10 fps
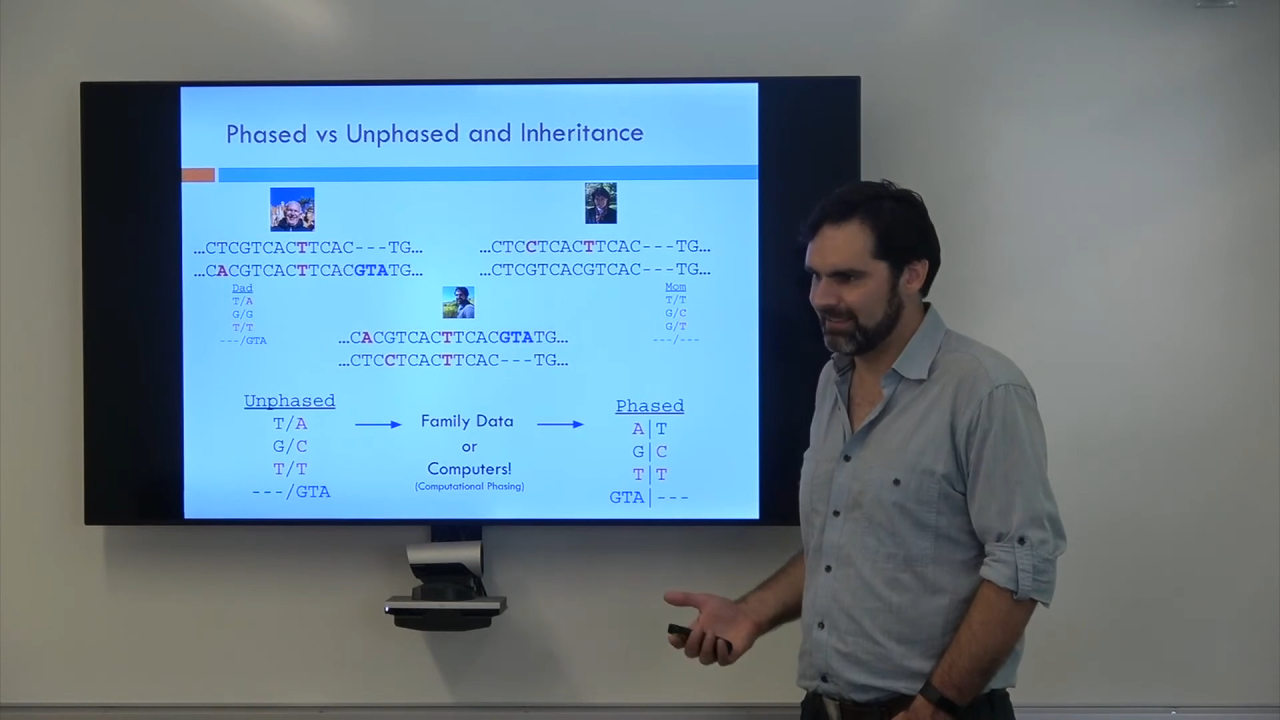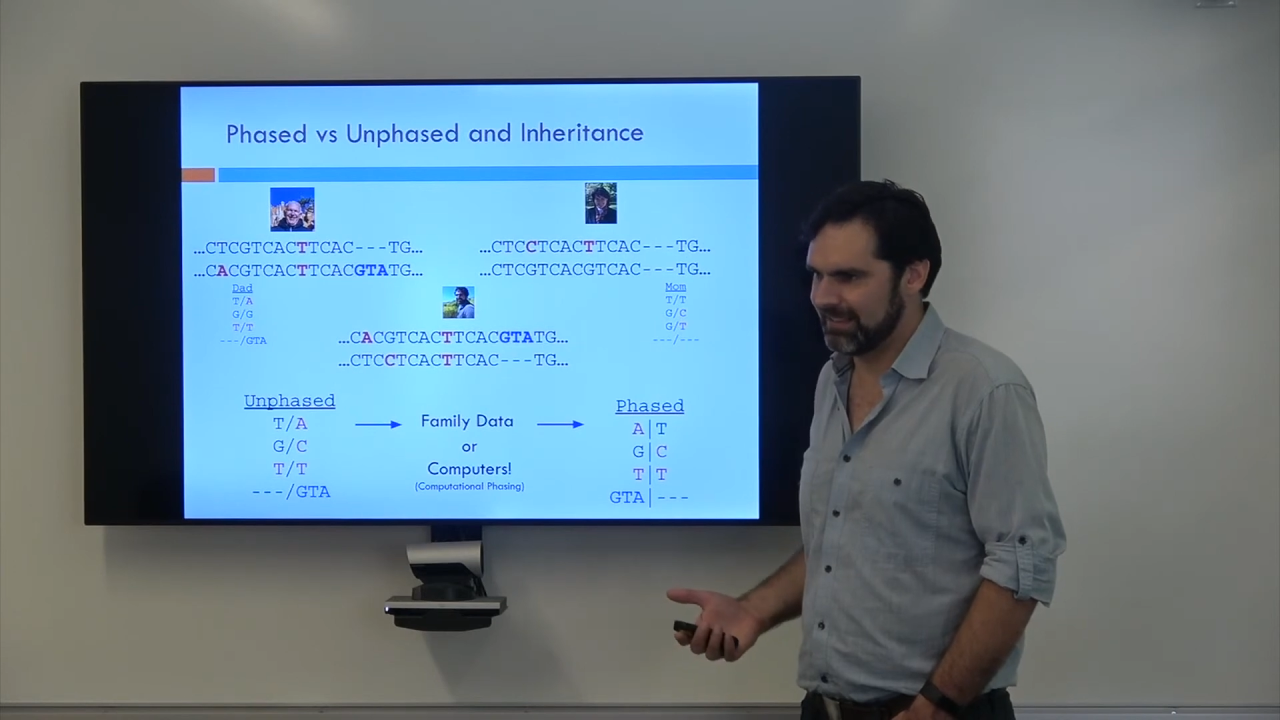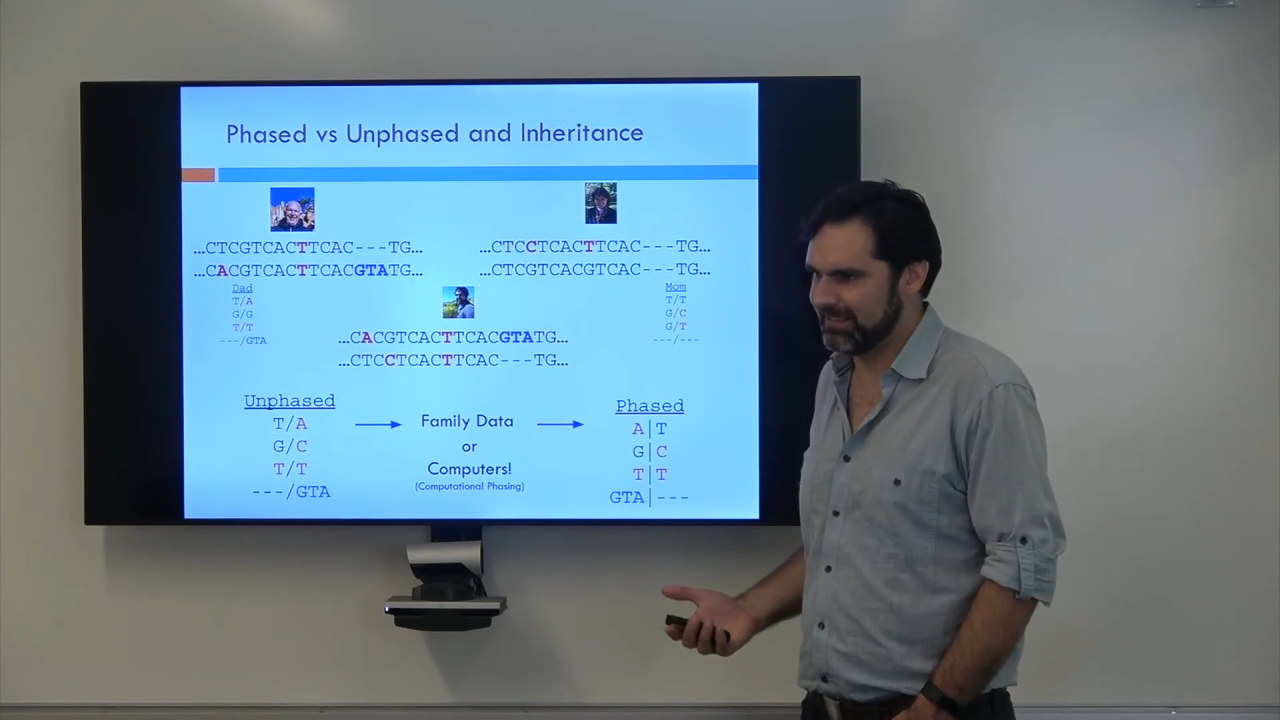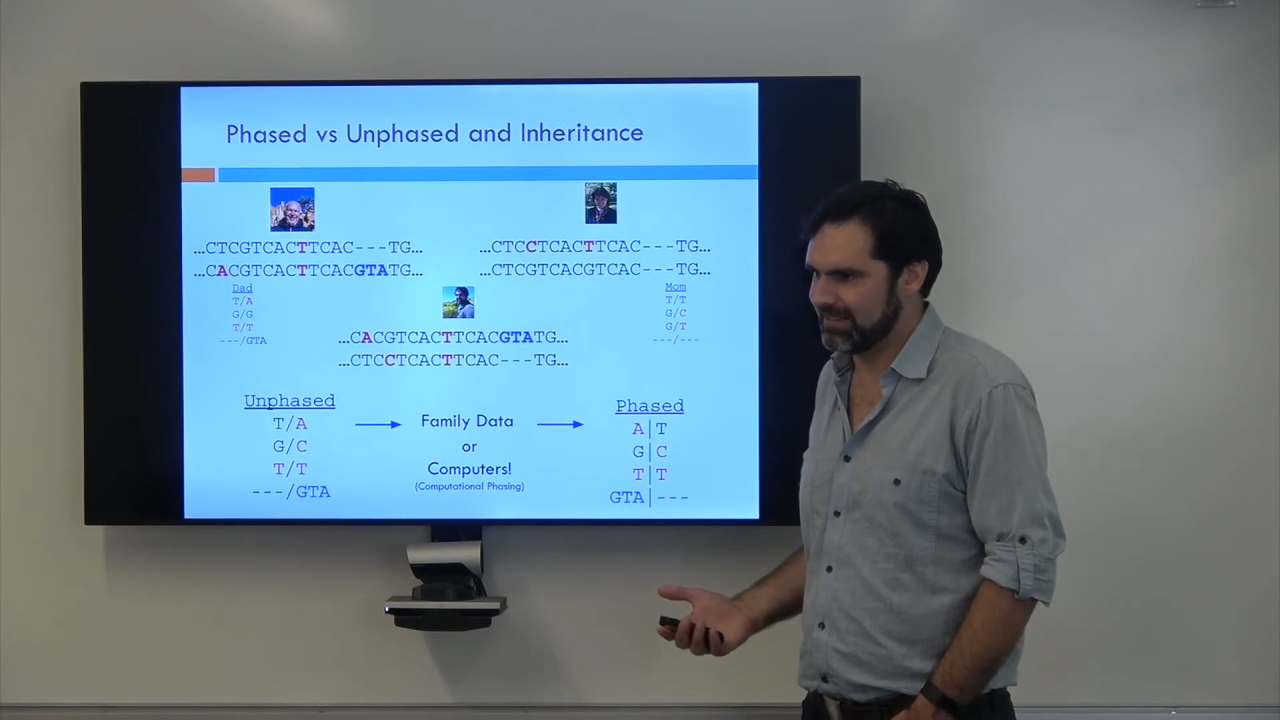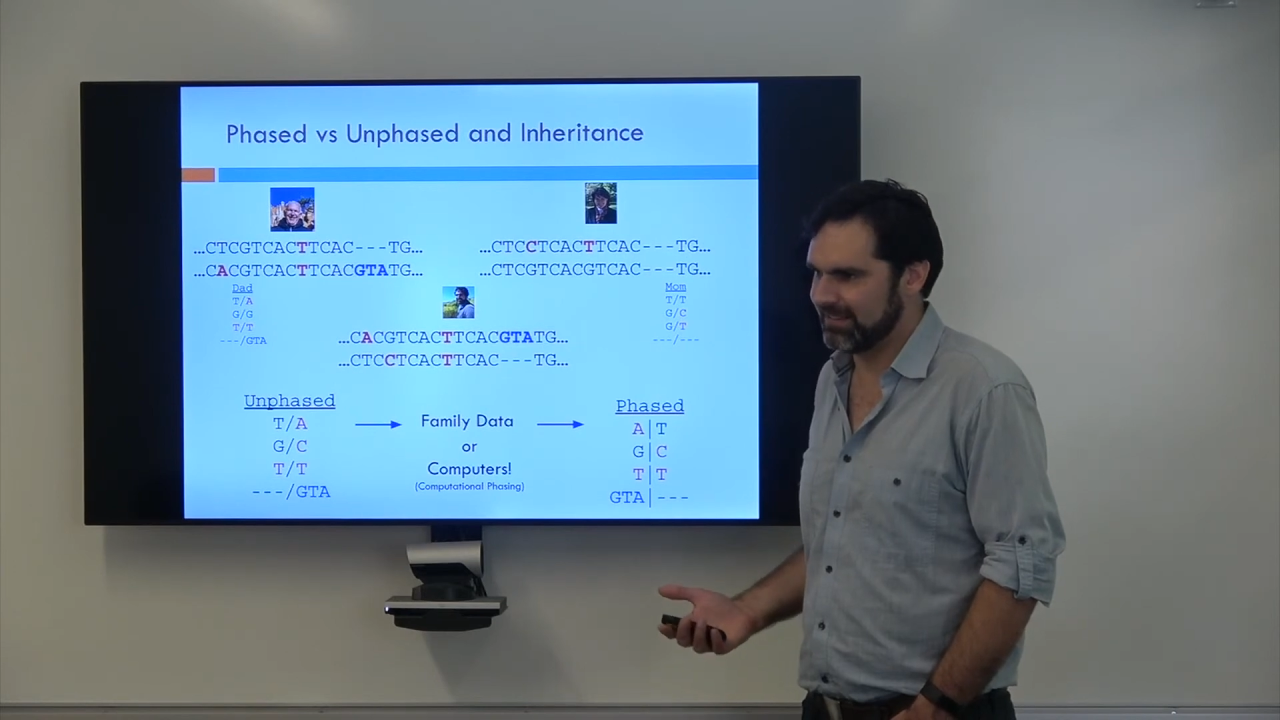
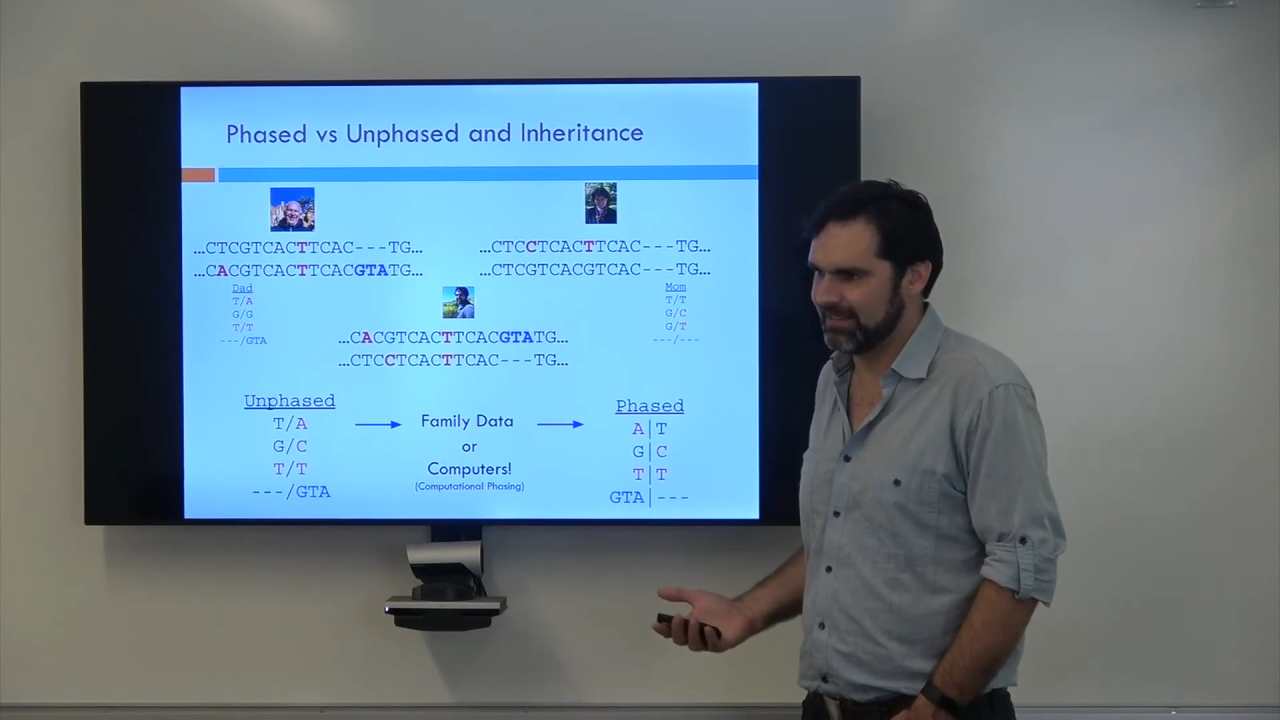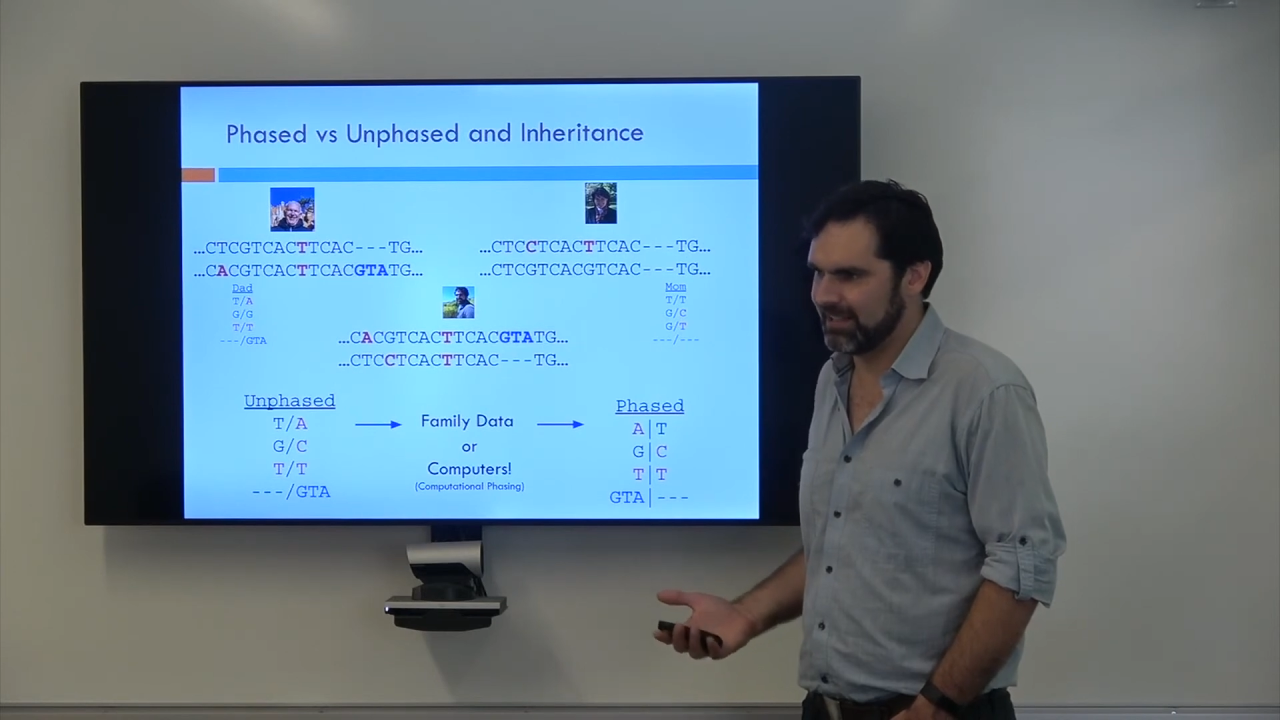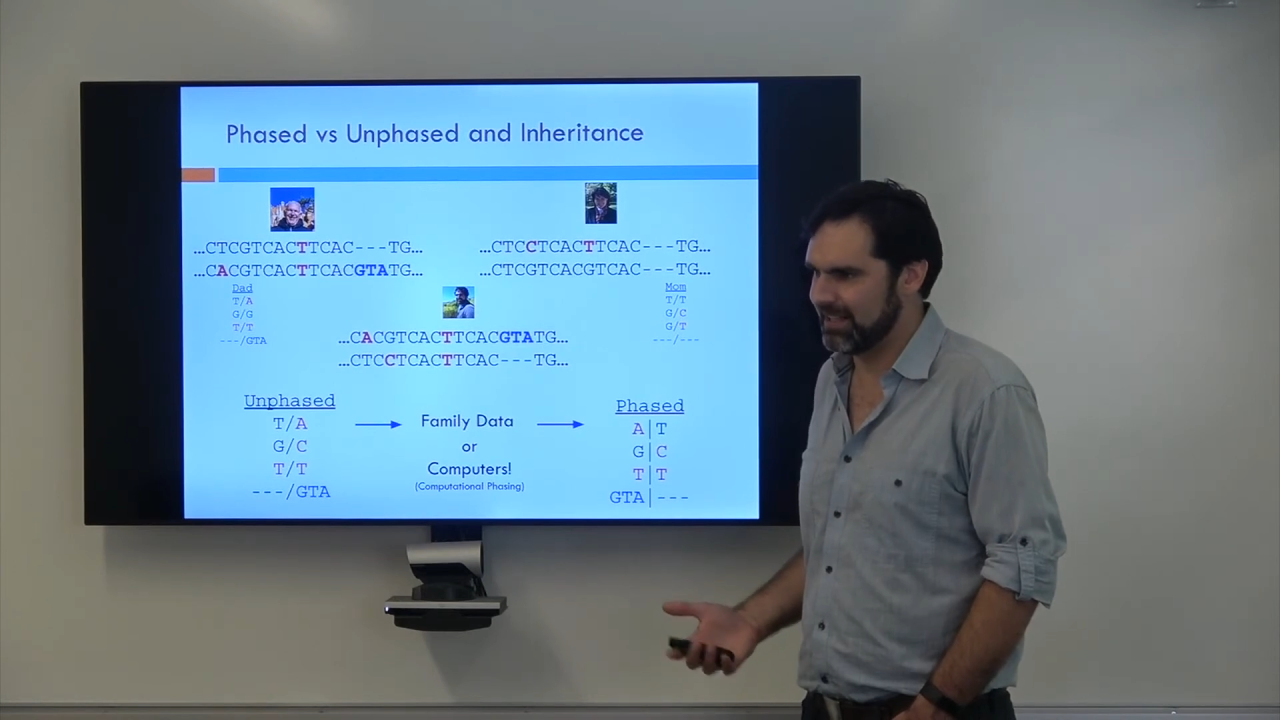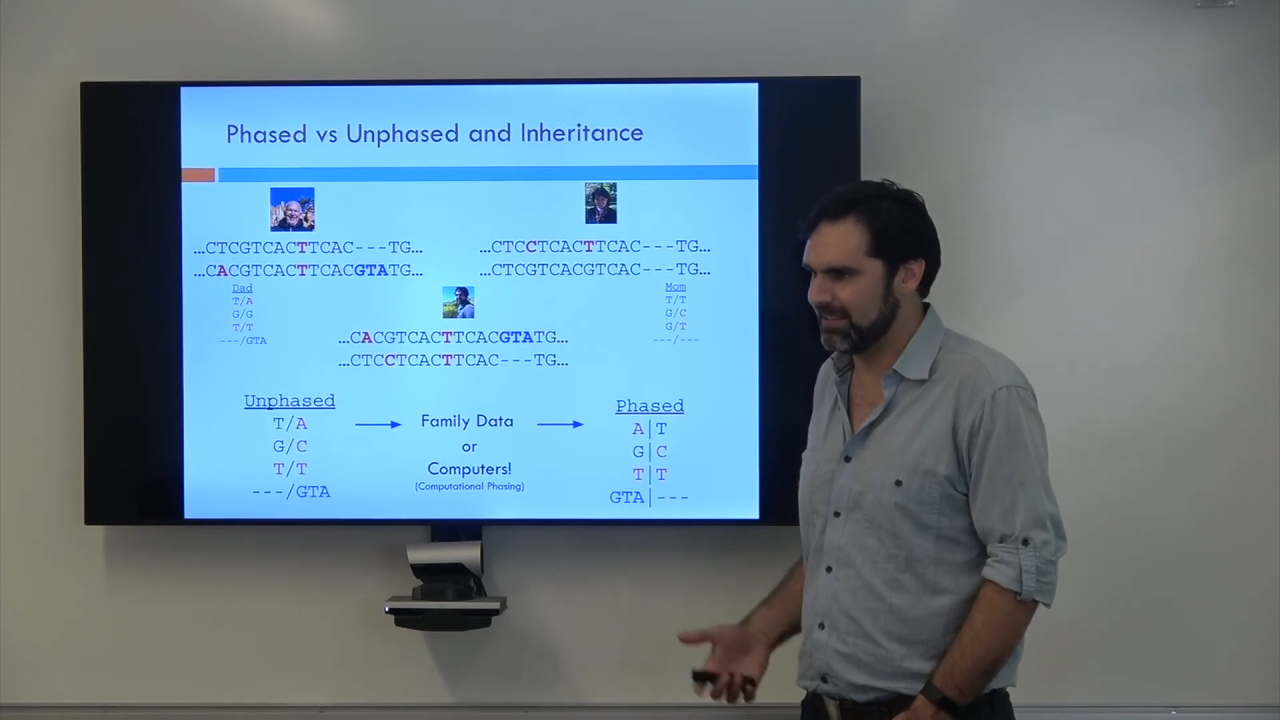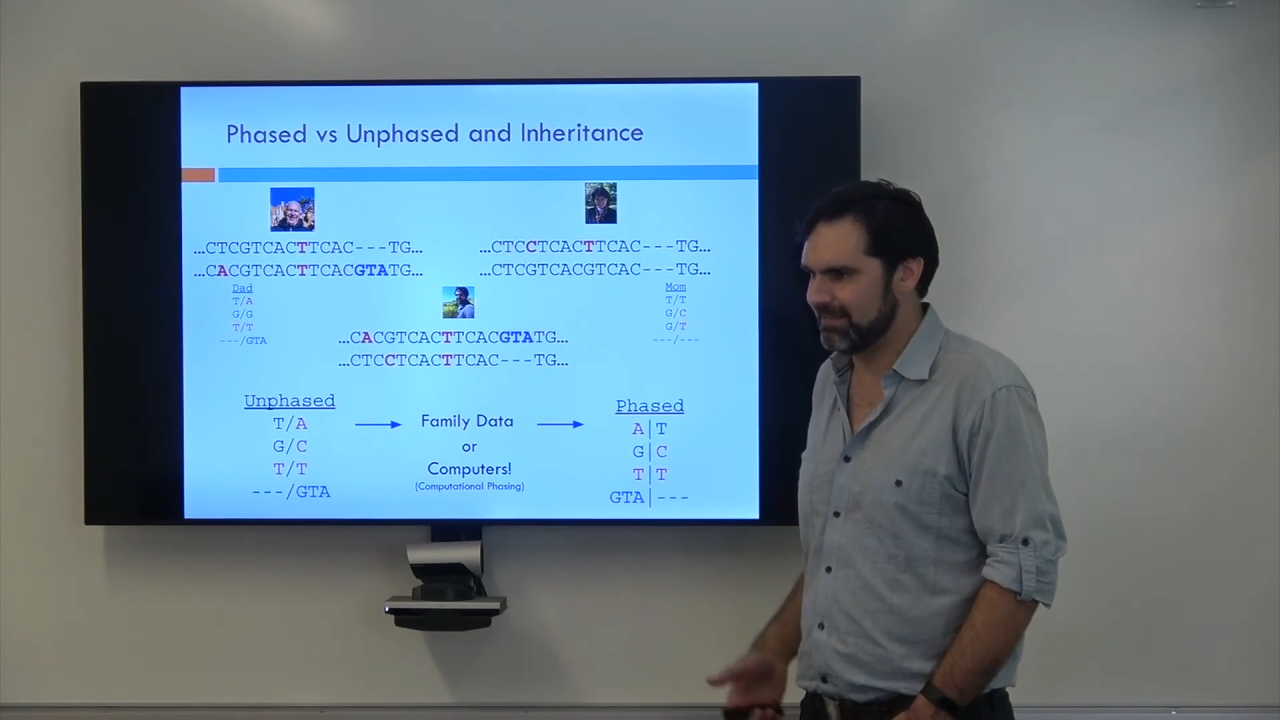it's just
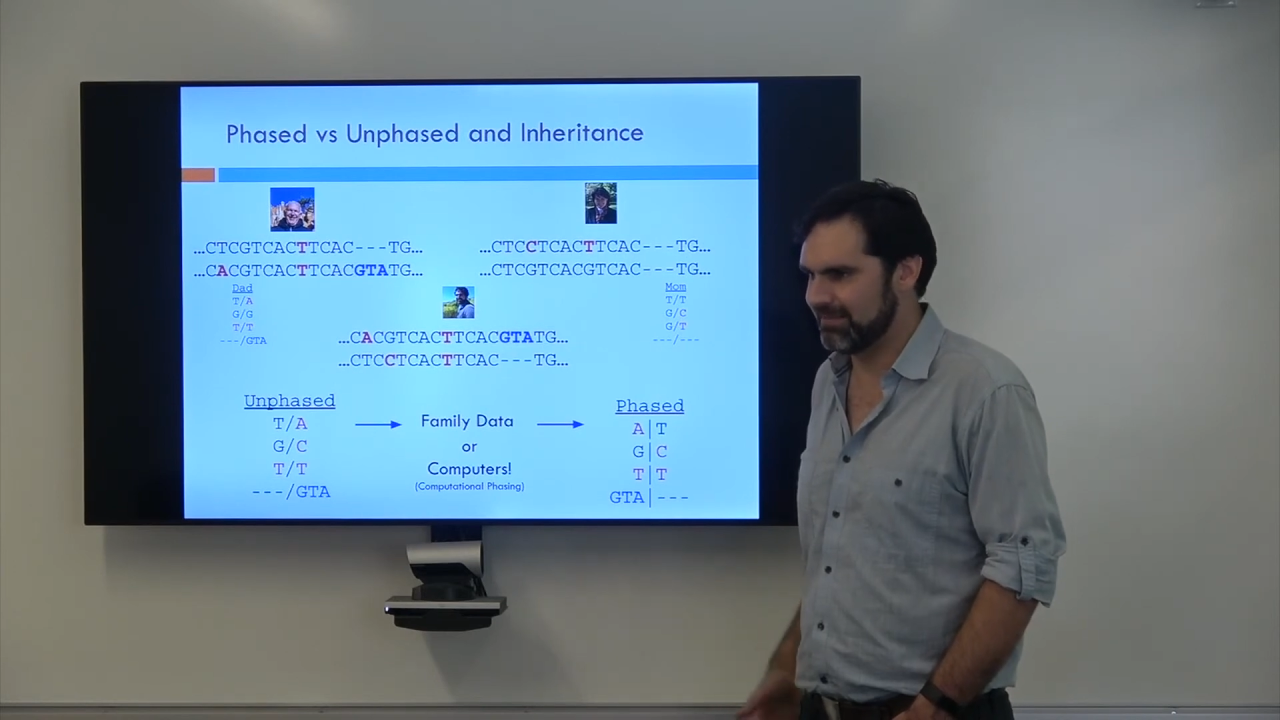not